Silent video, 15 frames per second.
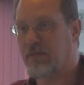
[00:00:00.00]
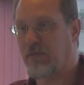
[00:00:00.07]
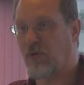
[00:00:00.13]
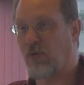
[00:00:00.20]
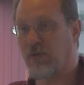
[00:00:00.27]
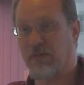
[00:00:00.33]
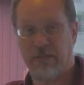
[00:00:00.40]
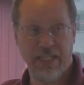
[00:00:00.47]

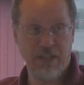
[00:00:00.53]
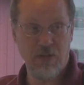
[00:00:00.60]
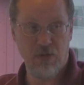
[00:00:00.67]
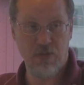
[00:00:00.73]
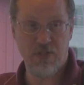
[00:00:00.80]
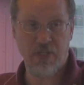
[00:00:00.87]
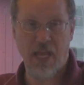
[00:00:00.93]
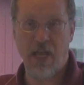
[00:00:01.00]
or in your
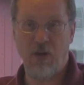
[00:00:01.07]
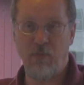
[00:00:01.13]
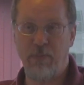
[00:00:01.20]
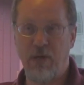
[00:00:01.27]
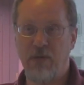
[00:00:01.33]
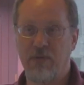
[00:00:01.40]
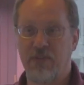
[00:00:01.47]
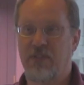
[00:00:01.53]
scale
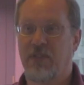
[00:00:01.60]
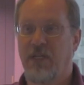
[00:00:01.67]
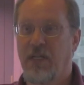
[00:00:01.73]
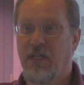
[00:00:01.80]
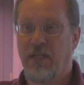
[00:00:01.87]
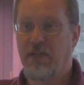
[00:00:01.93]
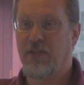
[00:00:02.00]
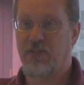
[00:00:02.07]
boats.
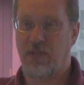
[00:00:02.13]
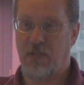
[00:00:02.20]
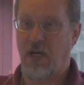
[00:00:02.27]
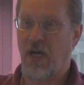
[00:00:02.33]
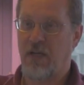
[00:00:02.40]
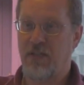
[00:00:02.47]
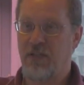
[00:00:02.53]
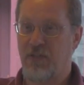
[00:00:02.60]
There's a
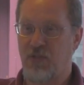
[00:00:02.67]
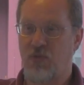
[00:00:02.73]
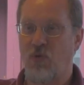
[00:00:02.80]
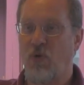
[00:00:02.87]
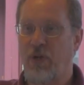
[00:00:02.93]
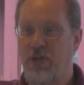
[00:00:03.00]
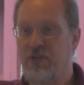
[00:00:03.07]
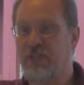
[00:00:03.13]
lot of
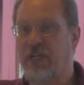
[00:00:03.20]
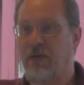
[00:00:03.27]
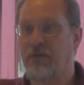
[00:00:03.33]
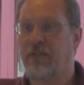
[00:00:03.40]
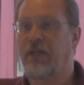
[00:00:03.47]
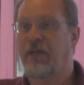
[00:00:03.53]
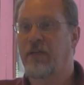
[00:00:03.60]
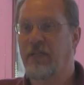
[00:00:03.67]
destroyers out
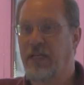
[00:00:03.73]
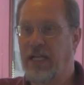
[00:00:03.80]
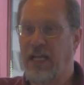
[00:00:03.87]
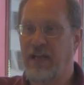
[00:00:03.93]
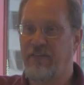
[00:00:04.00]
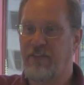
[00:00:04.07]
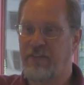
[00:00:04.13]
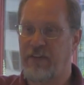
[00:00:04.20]
there that
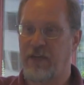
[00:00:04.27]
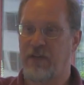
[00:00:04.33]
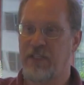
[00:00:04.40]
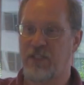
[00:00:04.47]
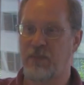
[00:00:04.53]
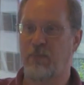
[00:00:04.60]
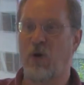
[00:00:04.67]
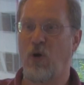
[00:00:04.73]
have a very
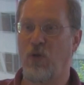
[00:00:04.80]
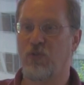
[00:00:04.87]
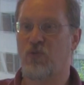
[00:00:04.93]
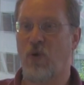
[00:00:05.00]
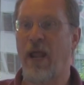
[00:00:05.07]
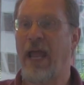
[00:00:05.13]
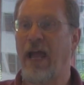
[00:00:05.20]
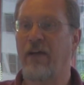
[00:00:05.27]
small
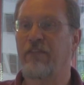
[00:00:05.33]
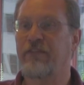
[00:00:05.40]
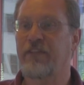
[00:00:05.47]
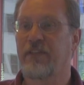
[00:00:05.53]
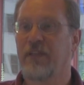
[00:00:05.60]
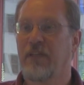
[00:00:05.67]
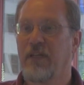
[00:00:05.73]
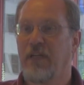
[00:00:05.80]
draft,
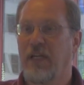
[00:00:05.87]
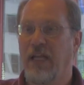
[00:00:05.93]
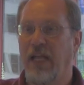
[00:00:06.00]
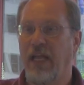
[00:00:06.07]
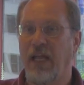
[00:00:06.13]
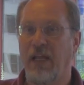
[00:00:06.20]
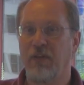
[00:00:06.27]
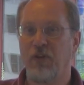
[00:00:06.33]

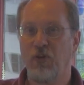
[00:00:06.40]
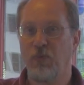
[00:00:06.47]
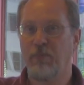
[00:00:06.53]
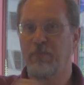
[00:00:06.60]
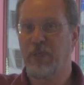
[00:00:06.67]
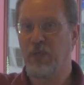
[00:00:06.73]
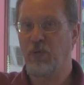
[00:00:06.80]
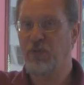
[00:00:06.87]
and you
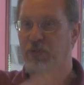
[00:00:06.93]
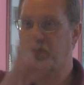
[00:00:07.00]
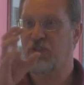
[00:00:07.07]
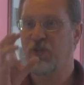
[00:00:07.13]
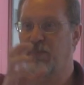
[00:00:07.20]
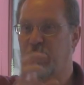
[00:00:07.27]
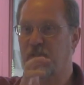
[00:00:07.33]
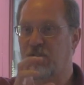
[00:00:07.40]
build the
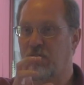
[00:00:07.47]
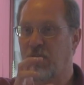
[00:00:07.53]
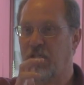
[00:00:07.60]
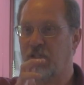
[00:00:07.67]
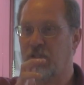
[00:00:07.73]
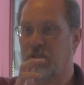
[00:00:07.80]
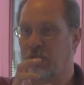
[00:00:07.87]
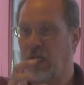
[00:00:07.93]

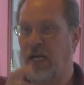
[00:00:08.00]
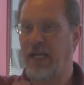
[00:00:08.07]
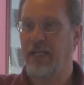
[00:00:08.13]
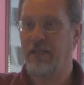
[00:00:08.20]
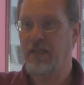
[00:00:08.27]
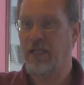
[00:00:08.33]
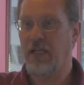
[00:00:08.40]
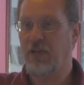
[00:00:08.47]
superstructure light
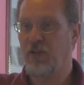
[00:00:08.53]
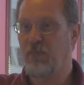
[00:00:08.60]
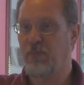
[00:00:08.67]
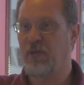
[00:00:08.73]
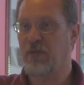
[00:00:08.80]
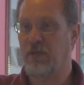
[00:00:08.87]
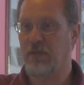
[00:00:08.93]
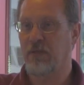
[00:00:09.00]
and you
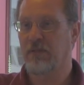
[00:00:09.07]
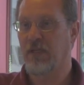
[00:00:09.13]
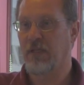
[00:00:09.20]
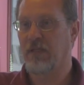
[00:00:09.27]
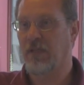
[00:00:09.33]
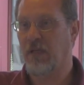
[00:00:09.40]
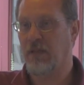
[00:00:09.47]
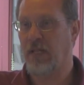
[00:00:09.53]
put a
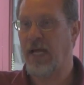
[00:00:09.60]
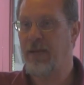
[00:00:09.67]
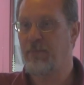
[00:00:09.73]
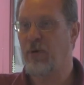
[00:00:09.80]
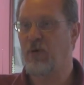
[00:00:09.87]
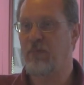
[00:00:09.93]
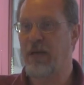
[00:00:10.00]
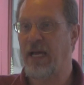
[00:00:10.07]

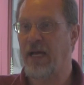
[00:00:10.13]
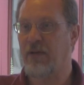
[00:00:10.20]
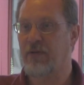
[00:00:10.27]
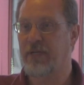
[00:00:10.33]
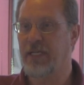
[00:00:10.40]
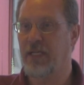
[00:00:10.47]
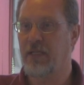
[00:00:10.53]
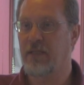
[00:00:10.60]
LiPo
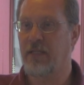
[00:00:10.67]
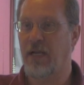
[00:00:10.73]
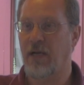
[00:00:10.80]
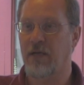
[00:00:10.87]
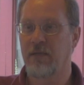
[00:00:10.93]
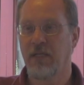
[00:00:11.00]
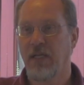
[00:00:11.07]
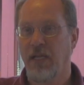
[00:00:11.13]
battery in
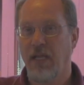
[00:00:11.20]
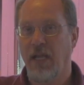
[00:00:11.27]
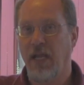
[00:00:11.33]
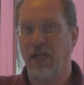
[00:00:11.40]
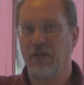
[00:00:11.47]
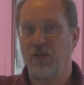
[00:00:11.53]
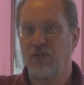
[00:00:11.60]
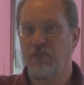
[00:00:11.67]
there,
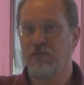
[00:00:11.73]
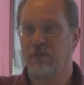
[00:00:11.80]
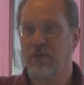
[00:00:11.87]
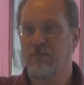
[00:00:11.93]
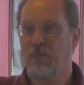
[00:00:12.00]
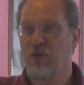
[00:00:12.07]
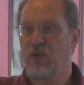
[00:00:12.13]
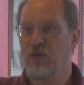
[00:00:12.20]
and you've
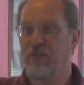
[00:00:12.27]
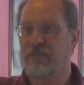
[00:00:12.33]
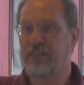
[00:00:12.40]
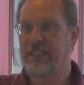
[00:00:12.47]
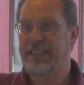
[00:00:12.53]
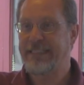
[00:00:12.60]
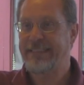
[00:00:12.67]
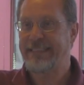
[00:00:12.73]
removed
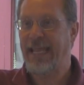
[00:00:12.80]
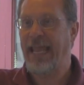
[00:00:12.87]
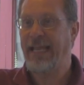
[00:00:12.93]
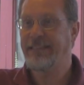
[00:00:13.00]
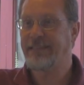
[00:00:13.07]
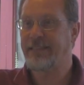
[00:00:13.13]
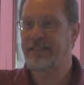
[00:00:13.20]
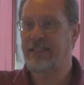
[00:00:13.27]

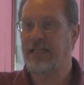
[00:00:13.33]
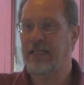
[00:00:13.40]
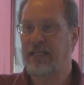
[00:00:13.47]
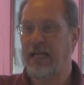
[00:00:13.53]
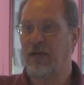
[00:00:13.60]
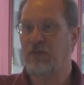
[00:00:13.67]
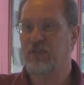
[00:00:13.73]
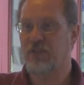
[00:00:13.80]
8 to 10
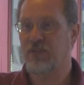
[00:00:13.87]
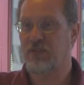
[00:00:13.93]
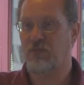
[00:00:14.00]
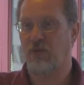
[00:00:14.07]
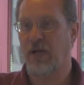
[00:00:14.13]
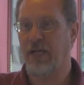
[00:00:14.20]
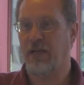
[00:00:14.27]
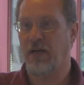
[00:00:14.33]
ounces
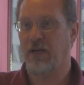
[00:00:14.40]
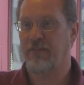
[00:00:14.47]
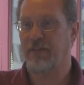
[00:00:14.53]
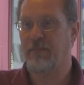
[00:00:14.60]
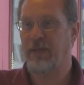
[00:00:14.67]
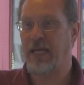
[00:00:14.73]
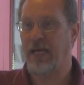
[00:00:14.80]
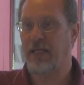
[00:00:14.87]
right off the
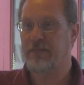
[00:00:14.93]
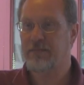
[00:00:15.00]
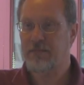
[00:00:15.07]
bat.